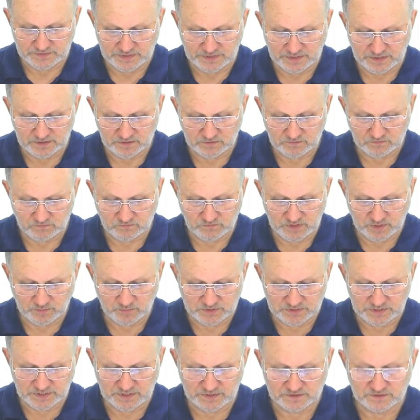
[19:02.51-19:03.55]
then we
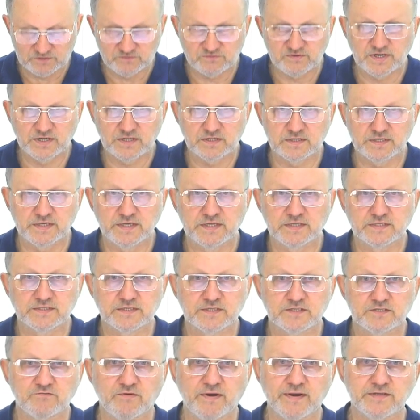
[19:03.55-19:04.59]
obtain the final
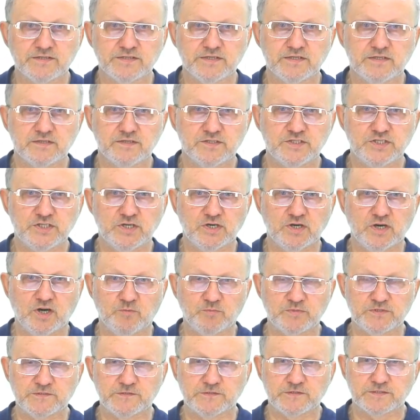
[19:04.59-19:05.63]
answer, 20
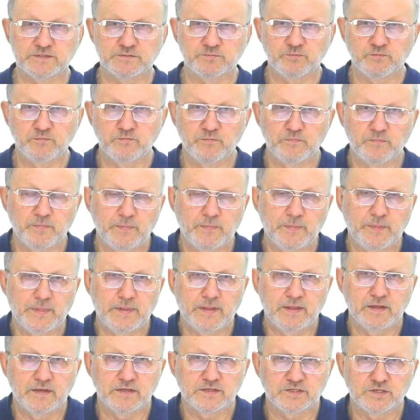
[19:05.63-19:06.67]
diopters.
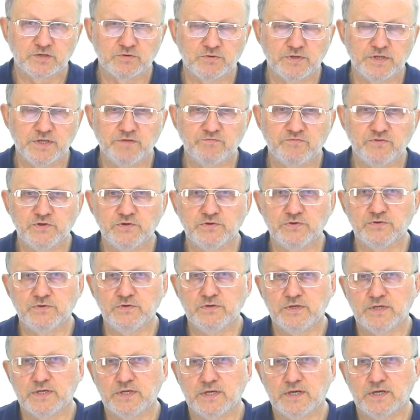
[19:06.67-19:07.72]
So if
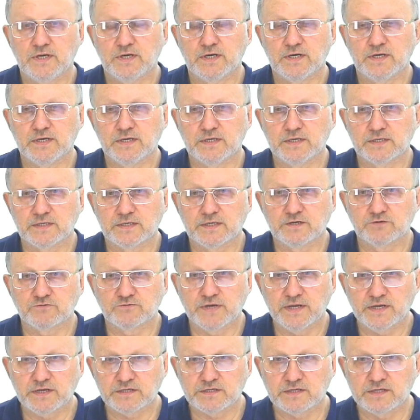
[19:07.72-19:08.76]
you
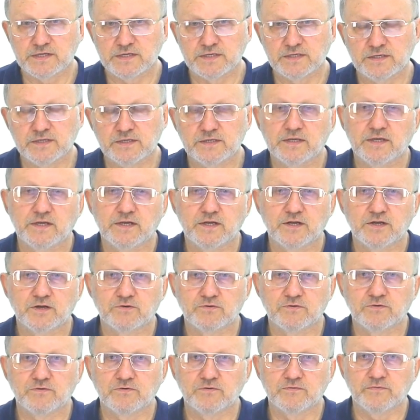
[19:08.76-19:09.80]
correctly
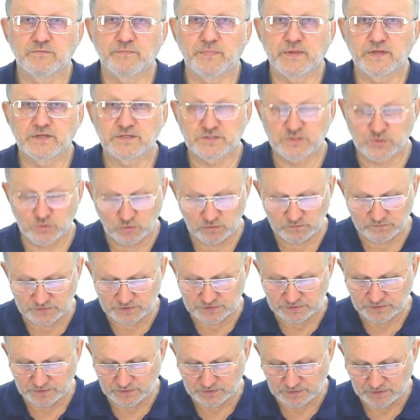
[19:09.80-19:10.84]
solved